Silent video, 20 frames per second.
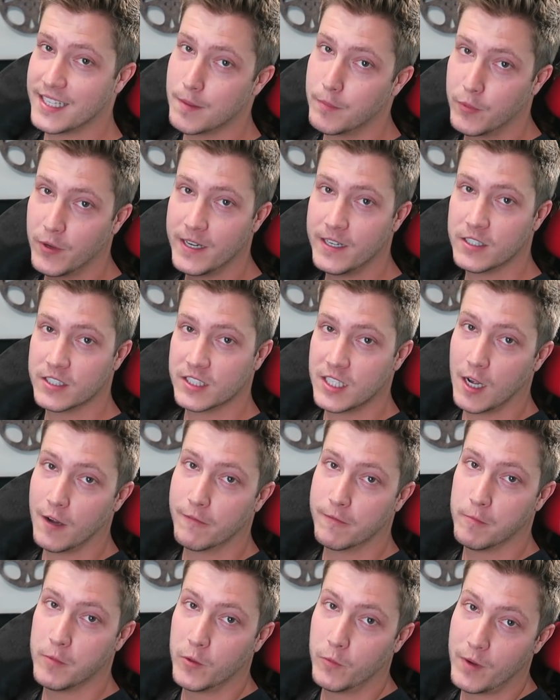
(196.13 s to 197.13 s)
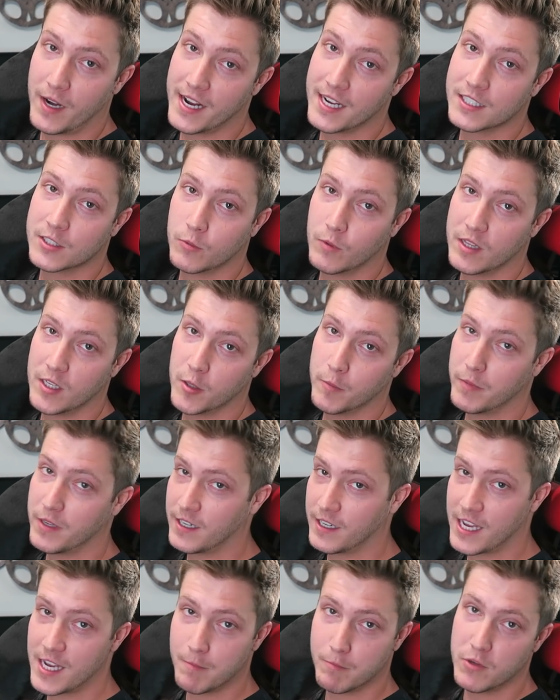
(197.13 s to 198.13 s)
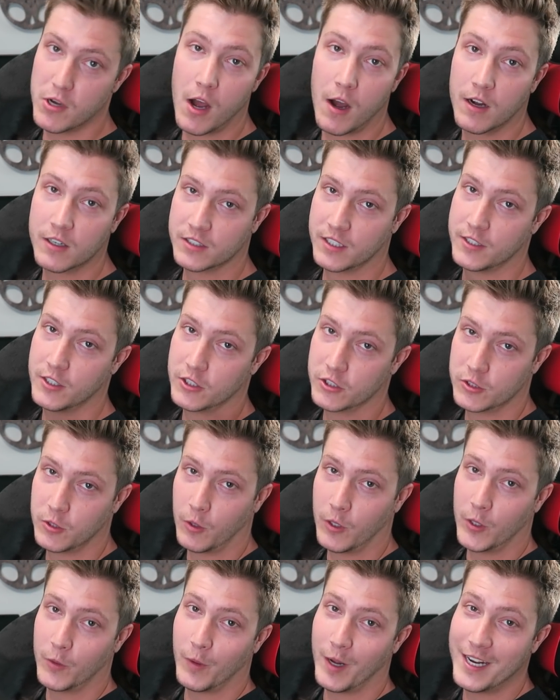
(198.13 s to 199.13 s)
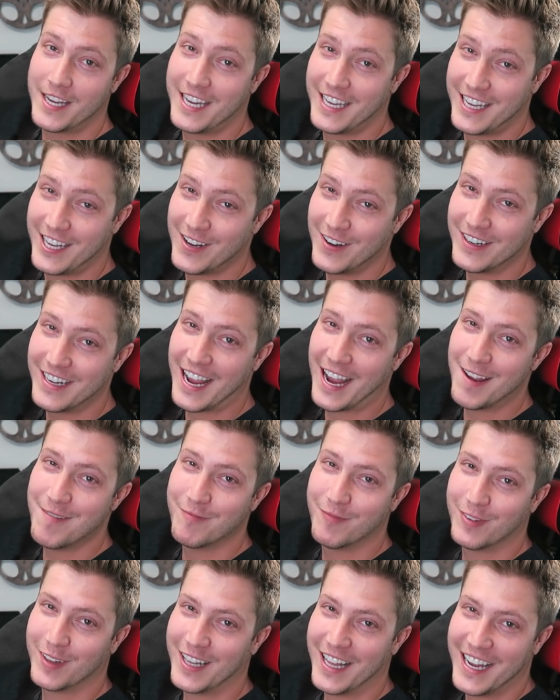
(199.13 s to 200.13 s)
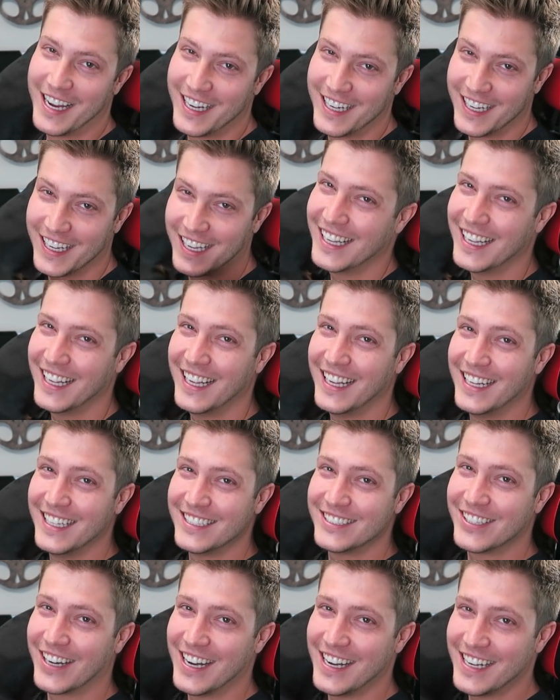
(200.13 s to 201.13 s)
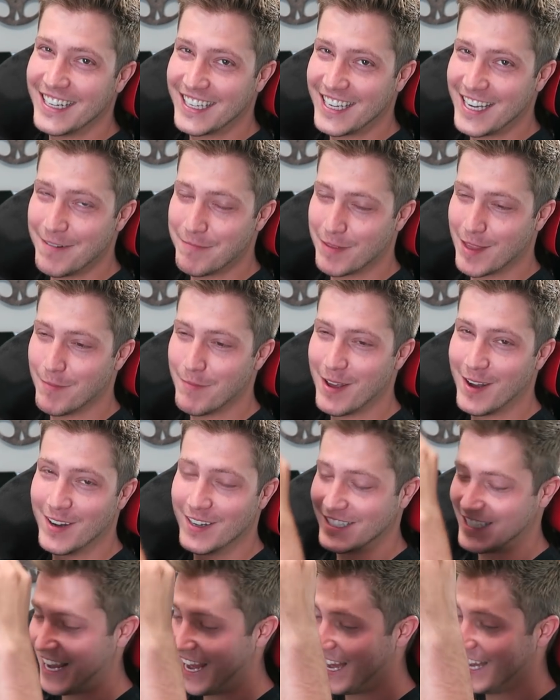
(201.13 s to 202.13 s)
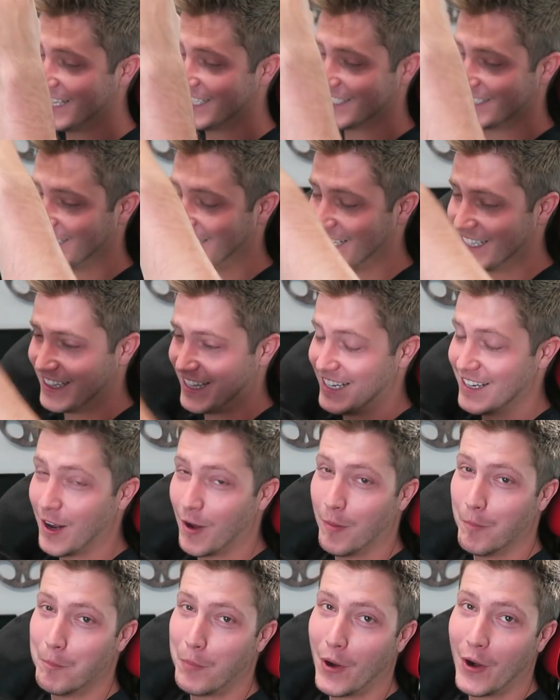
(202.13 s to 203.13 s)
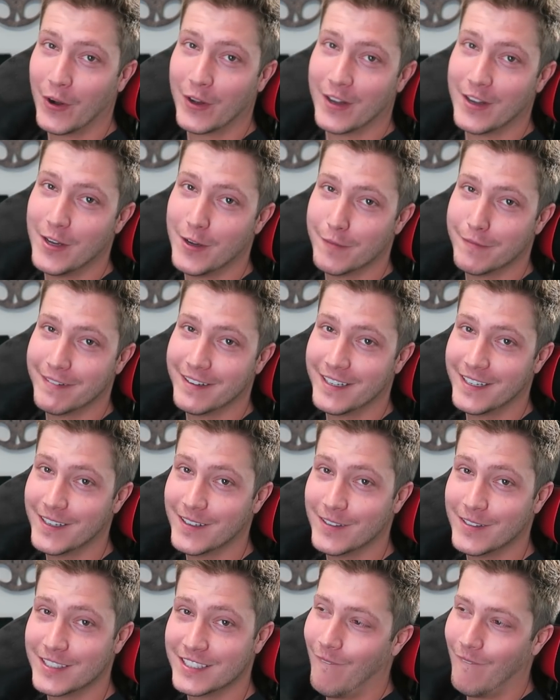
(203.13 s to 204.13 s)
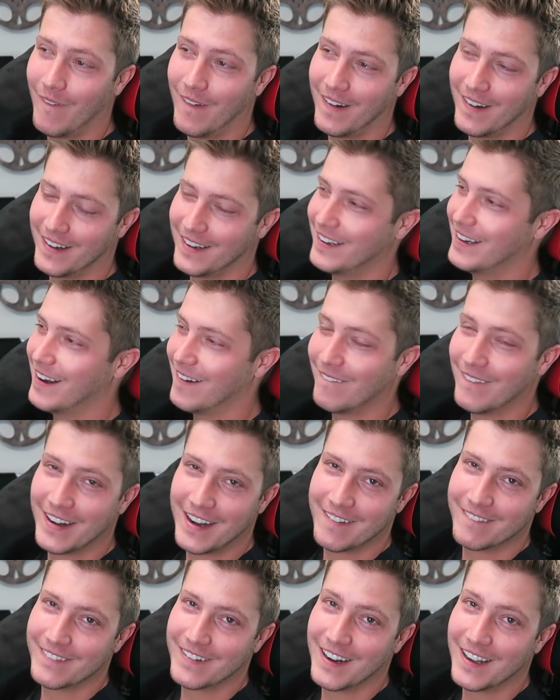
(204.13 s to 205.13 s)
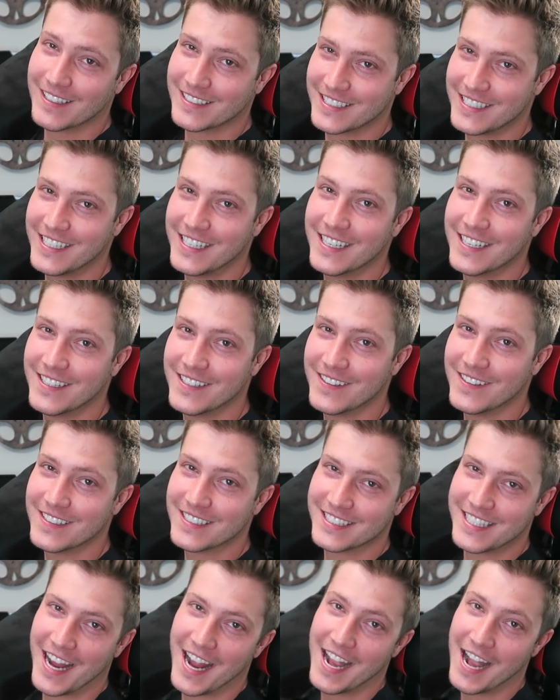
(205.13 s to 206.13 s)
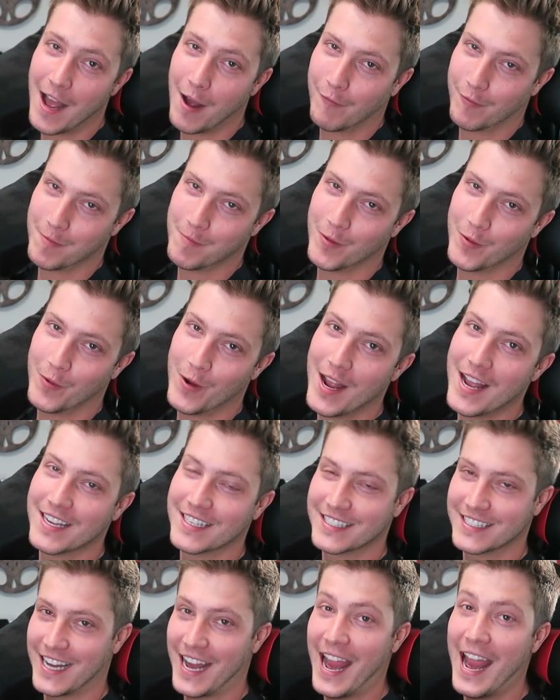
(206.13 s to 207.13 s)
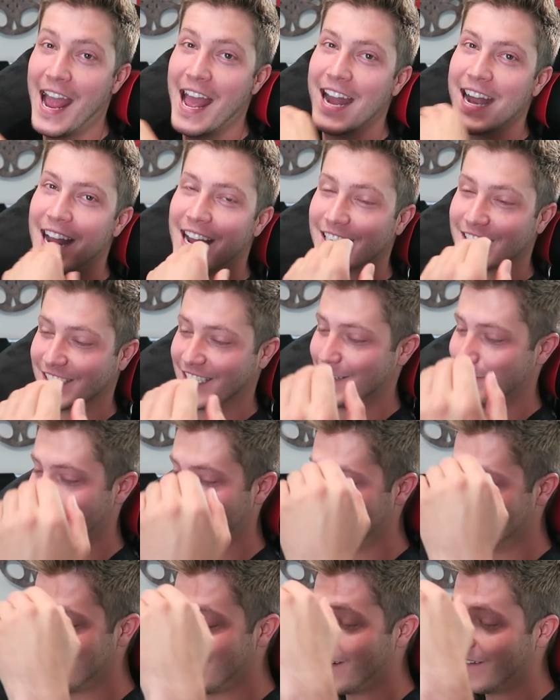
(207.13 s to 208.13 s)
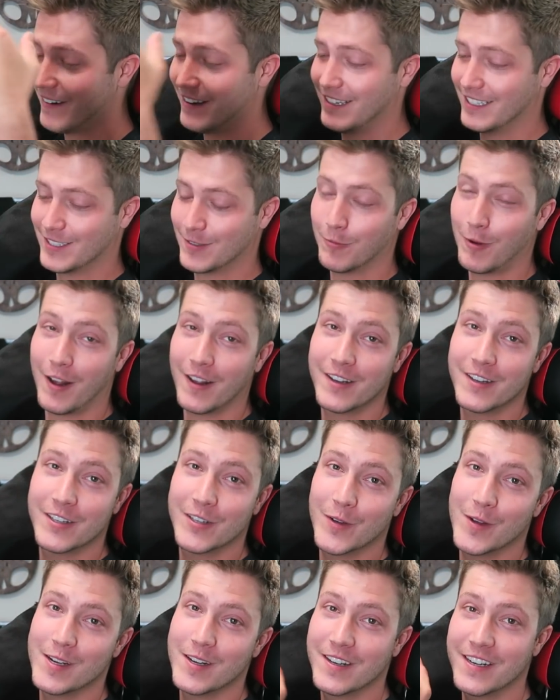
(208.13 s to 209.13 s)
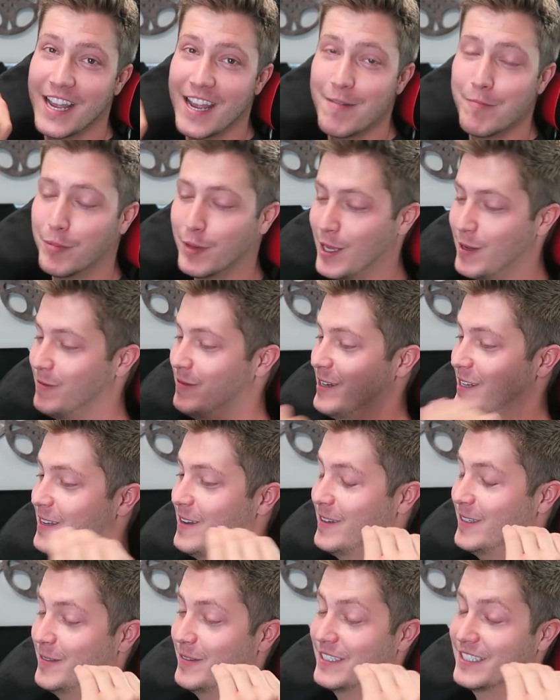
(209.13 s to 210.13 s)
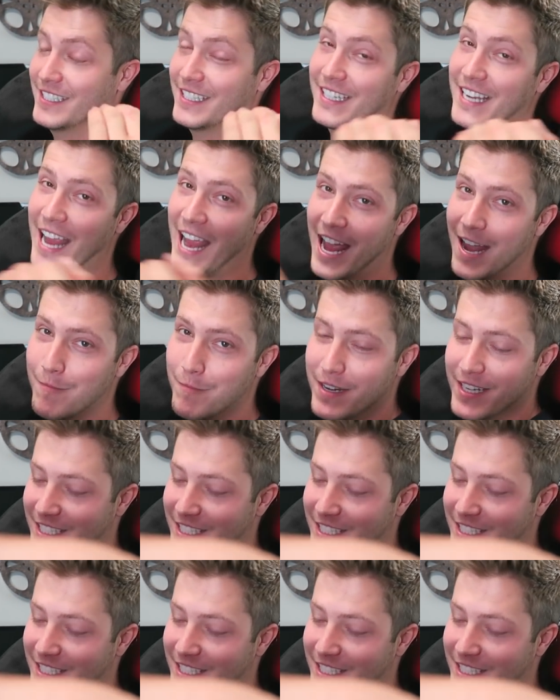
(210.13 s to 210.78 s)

separate yourself from the rest, whether it be keep dogs on your shoulder while you do gameplay, trying to keep them entertained so that they don't bark in your videos, or, you know, whatever else you need to do to stand out from the rest and actually be noticed while you're doing your gameplay videos, because it can